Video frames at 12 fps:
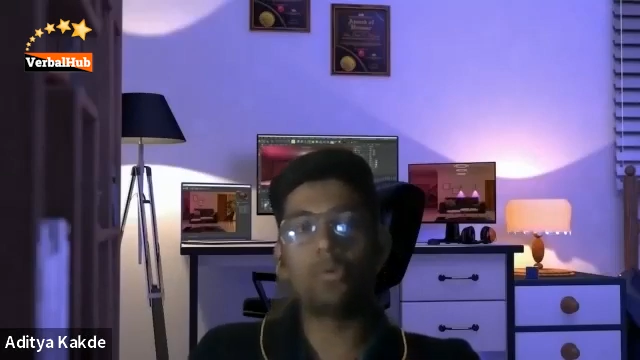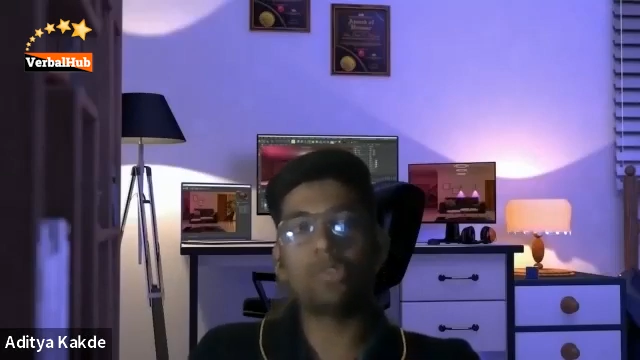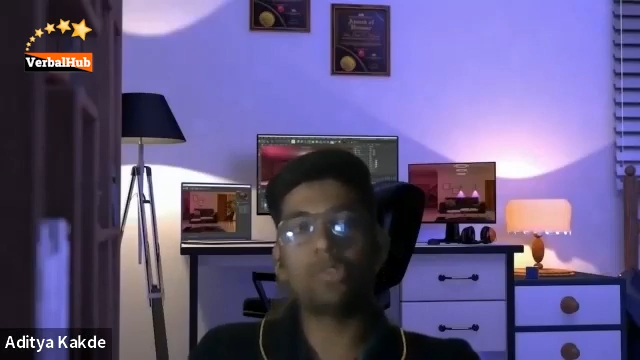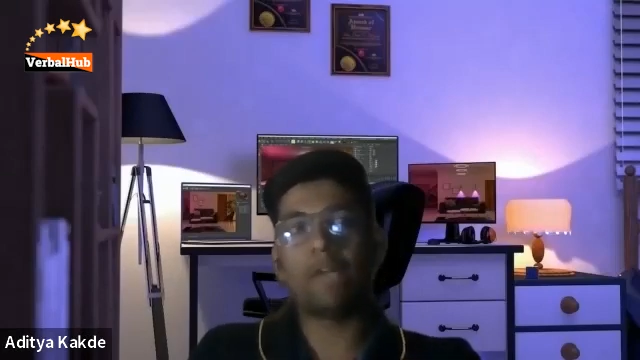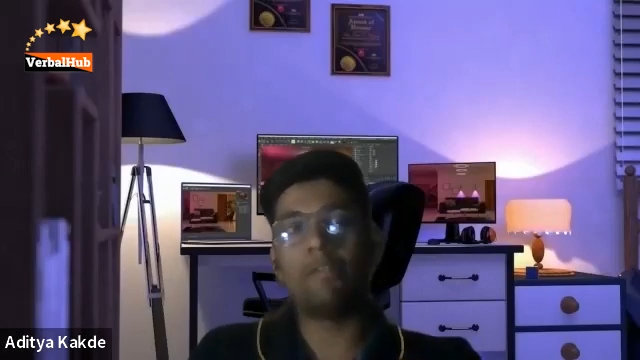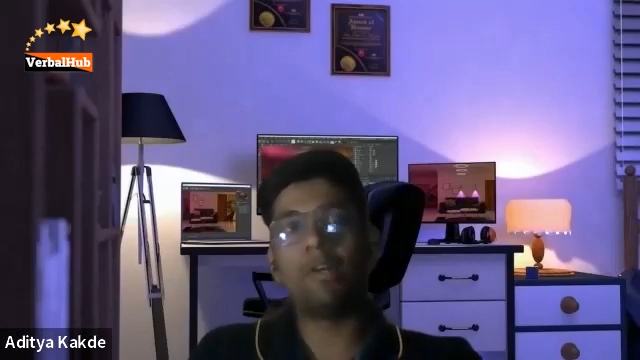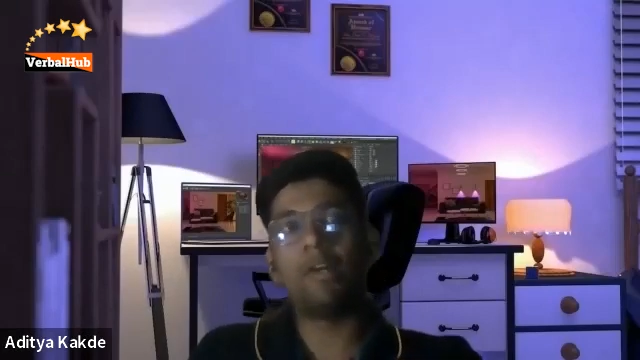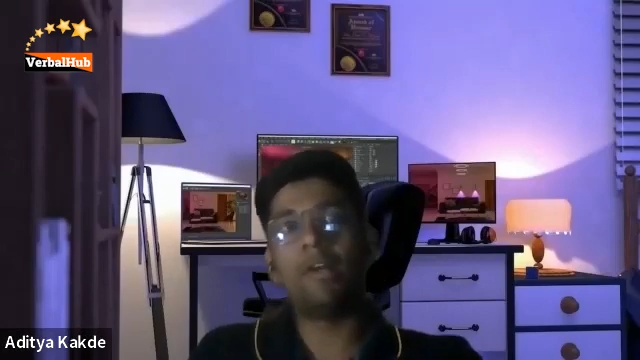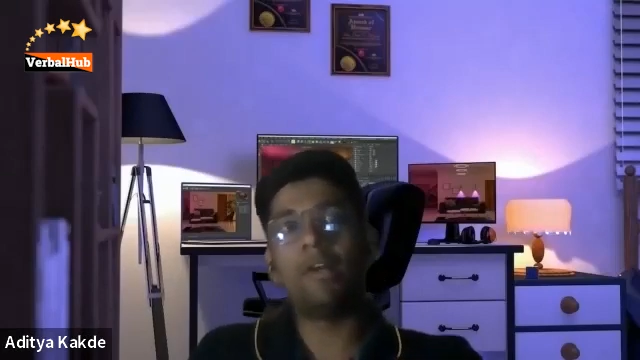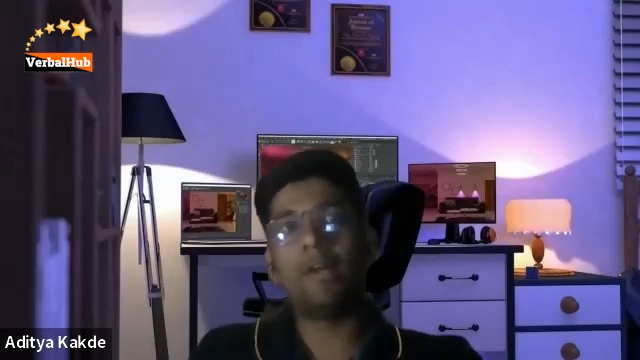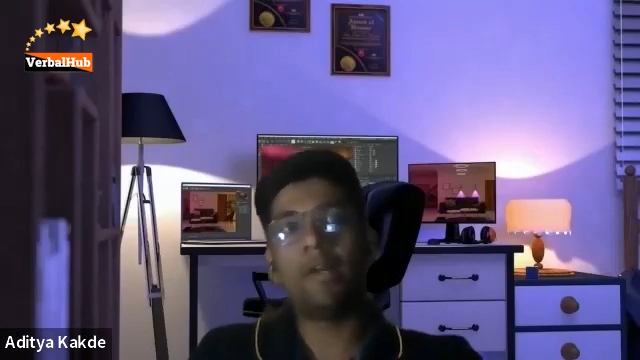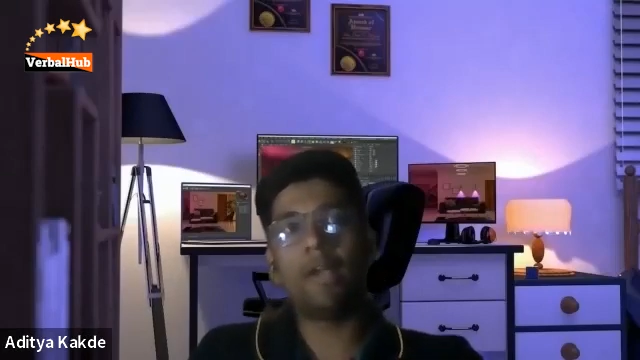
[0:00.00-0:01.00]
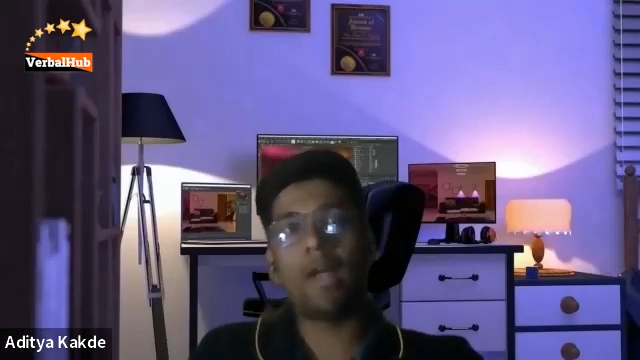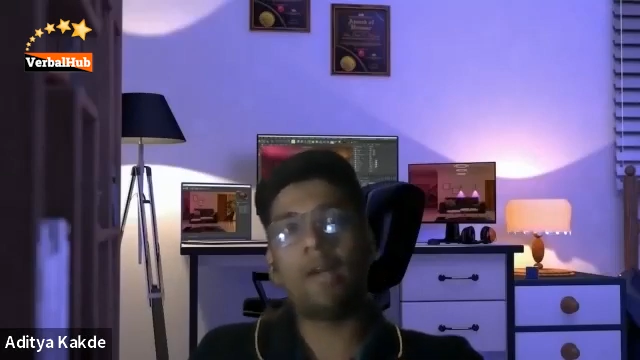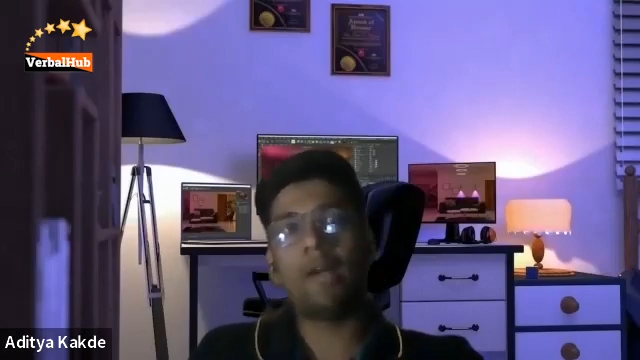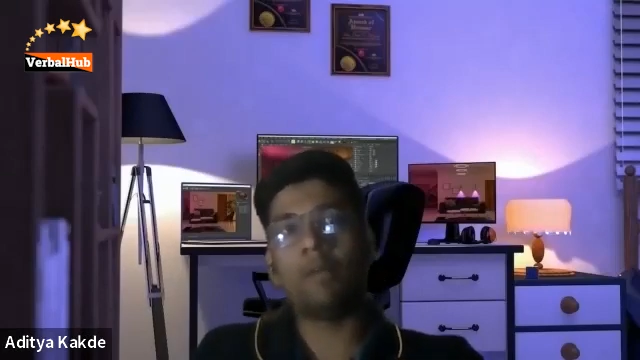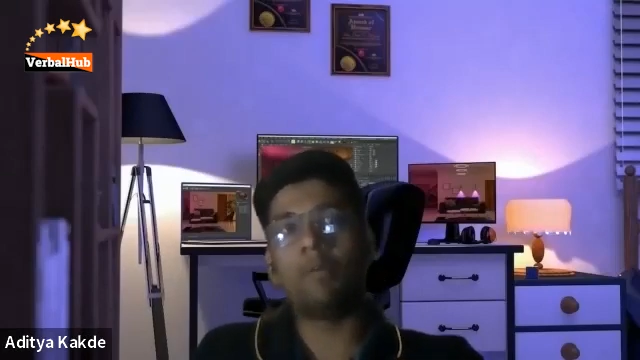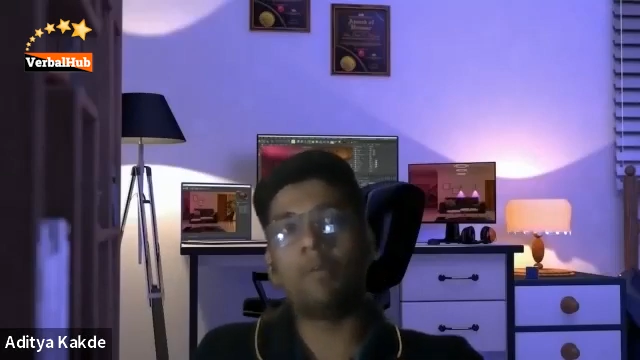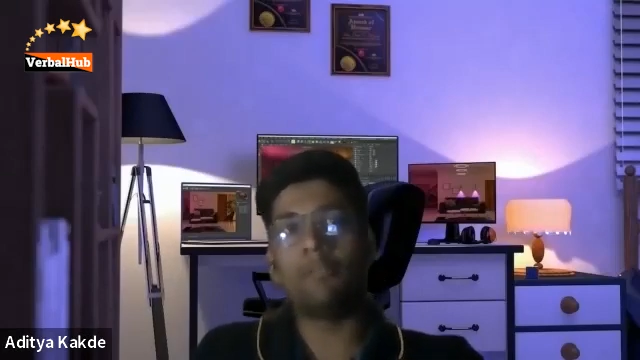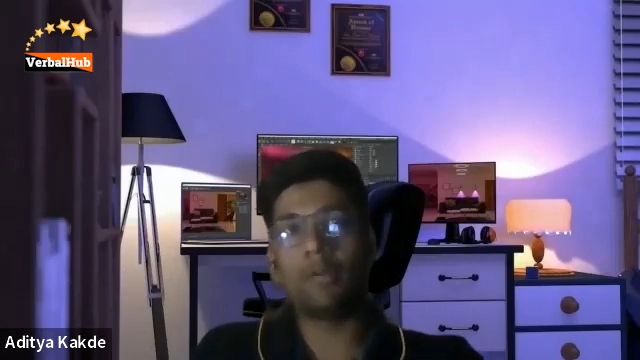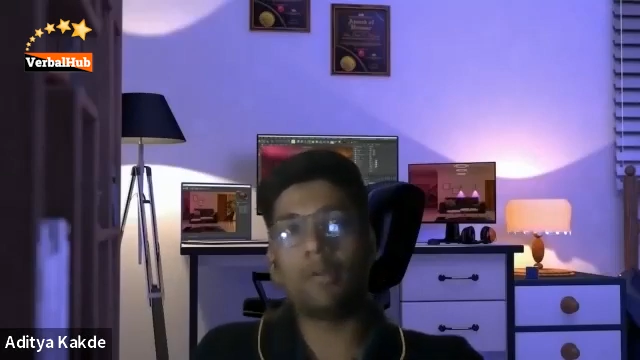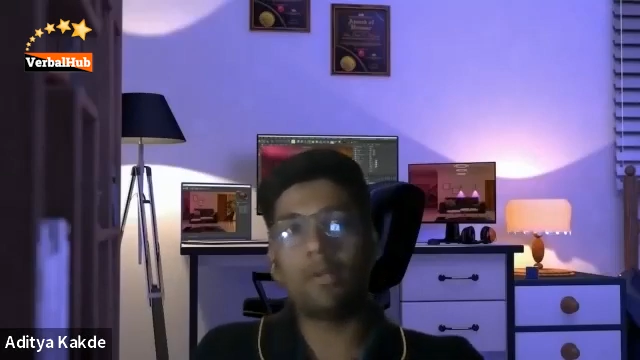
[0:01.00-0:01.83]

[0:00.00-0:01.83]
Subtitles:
to 700 and above.